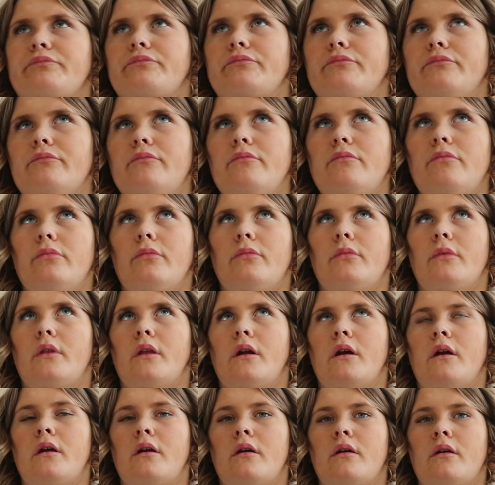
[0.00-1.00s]
I'm lost for
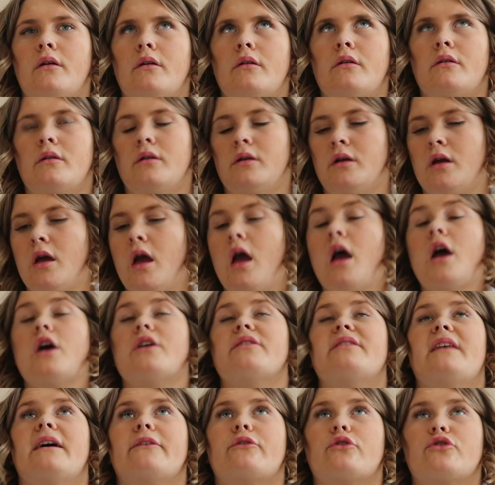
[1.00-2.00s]
words.
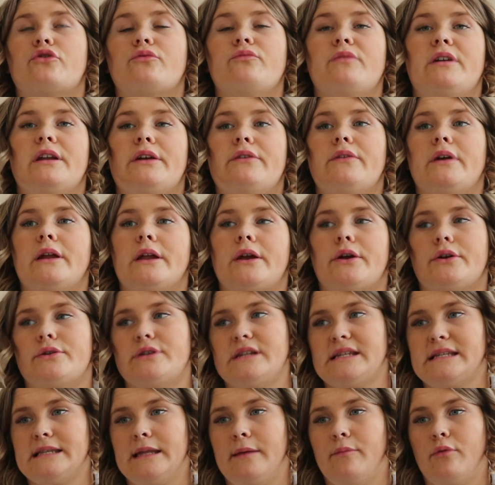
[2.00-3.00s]
They've got some really, really good
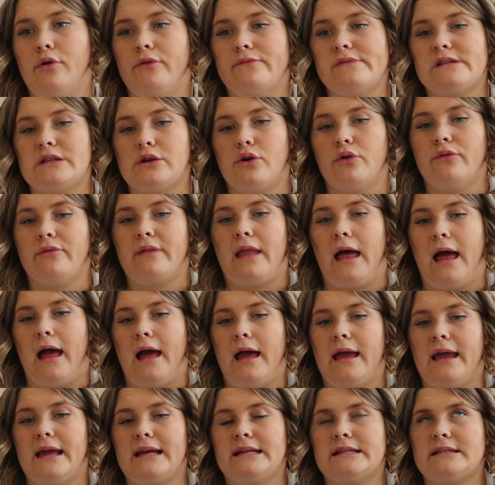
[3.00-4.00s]
Disney movies on
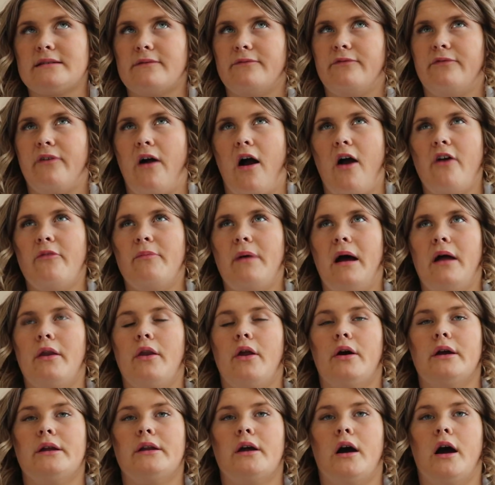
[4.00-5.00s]
there. It's
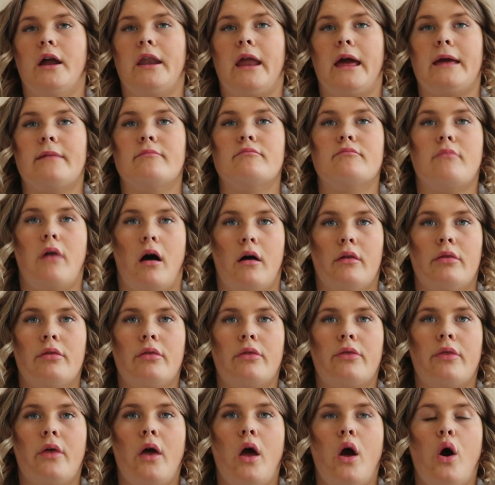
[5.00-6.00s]
£5.99 a
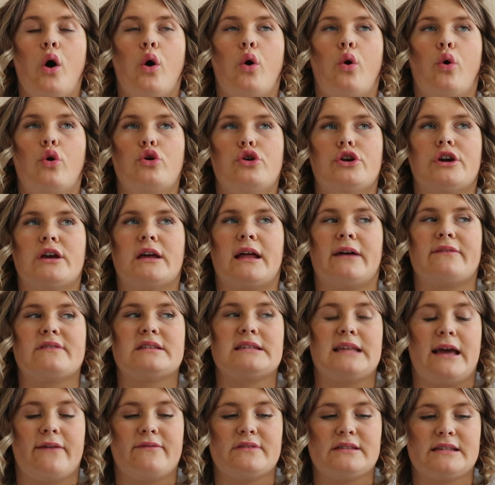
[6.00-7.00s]
month, or you can have a
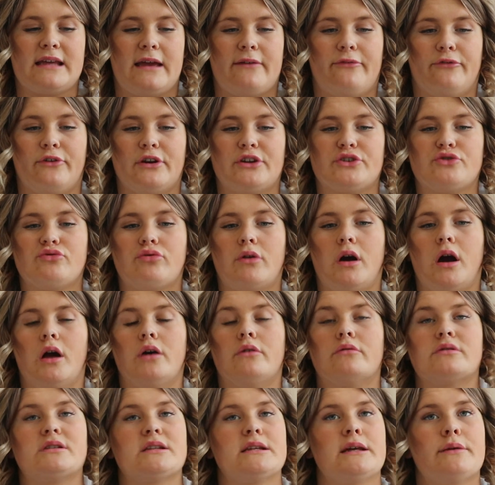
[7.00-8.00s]
7-day free
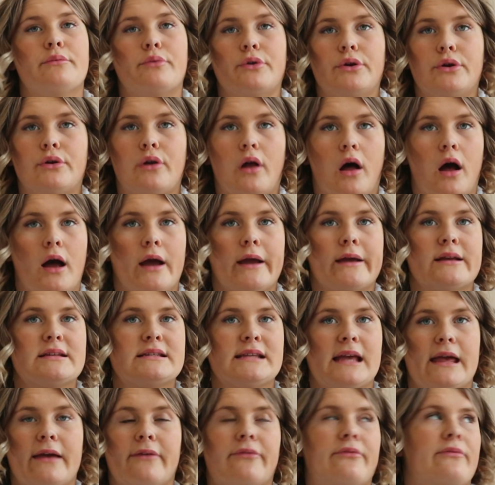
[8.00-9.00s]
trial, see what you like,
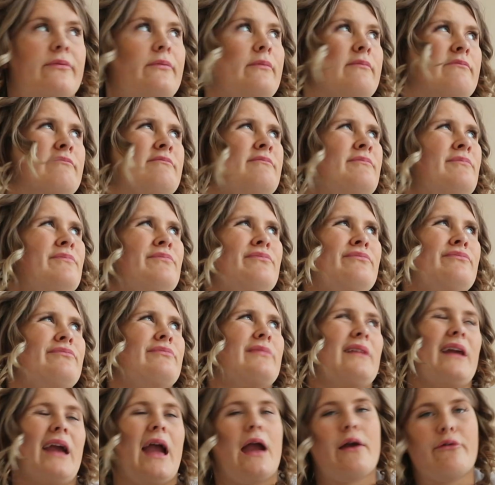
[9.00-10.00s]
see
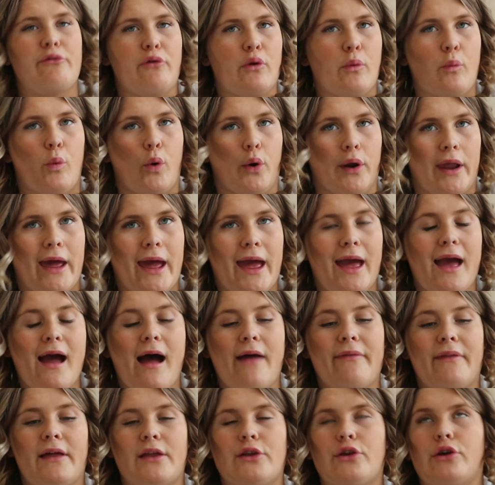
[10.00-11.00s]
if you want it,
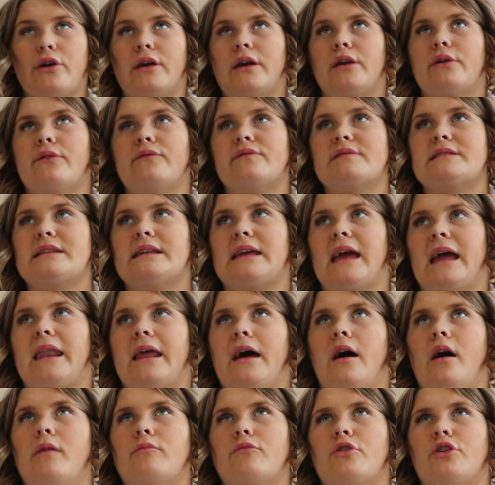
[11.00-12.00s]
and then you can obviously get
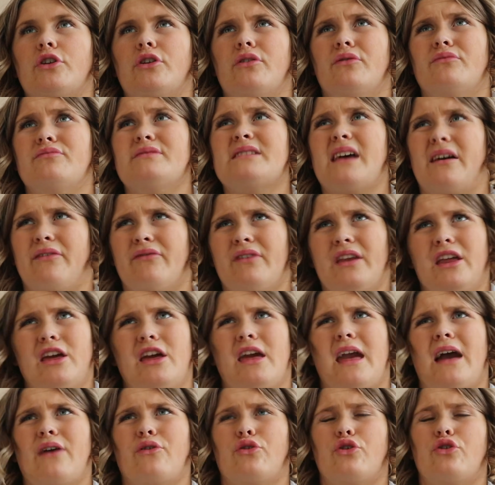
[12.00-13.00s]
it. I'm going to definitely
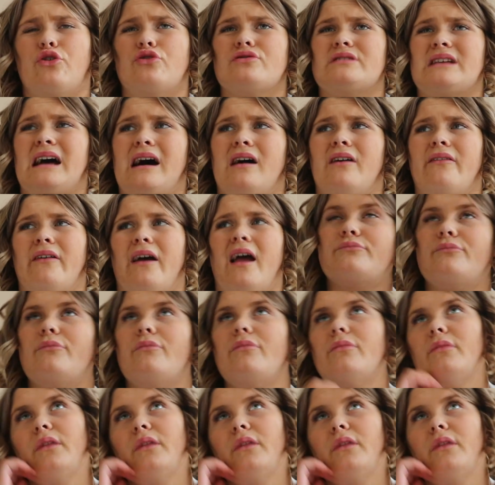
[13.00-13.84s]
get use out of it.